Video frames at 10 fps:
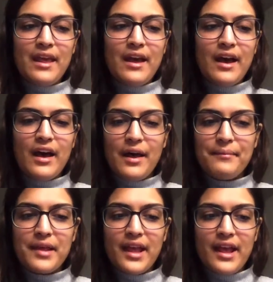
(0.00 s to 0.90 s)

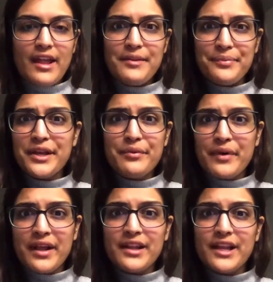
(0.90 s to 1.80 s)
And a big
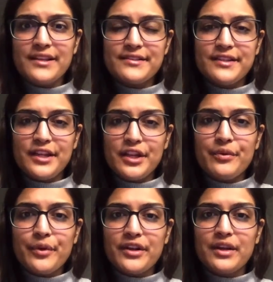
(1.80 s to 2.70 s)
one is,
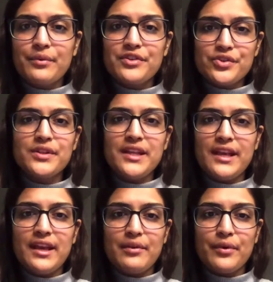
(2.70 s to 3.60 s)
working with
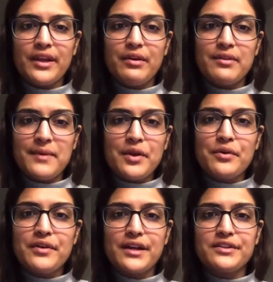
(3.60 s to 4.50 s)
Shruti and working with my
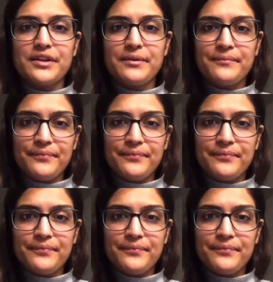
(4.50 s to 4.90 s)
co-director.